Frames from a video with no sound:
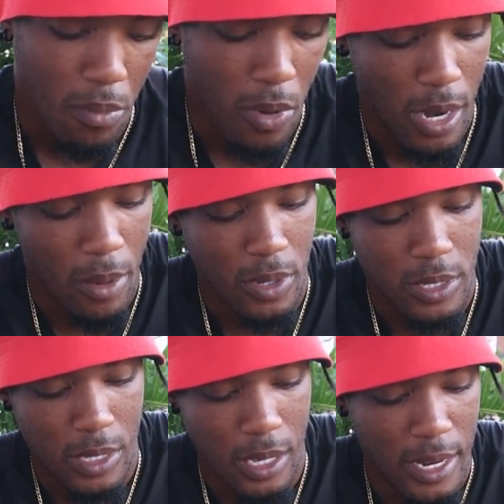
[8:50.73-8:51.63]
But I
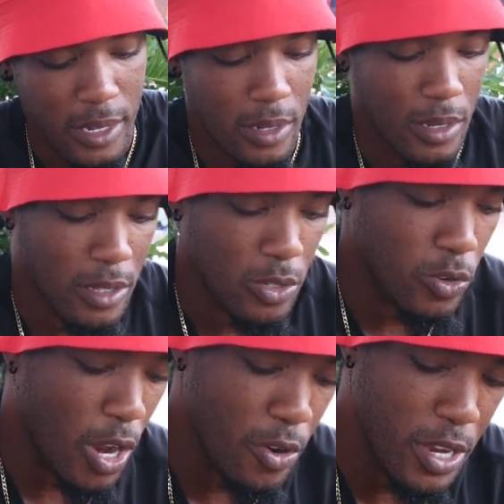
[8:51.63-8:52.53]
must say, and to
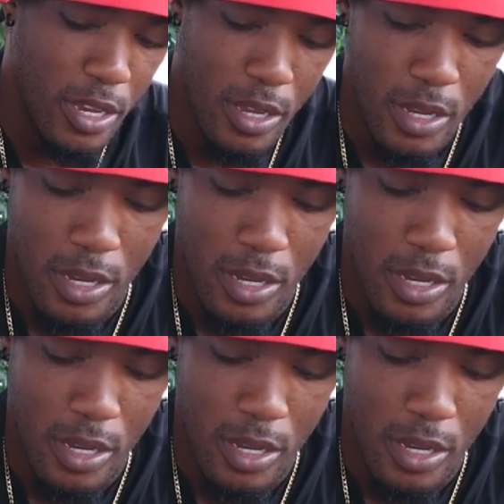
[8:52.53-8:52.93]
carry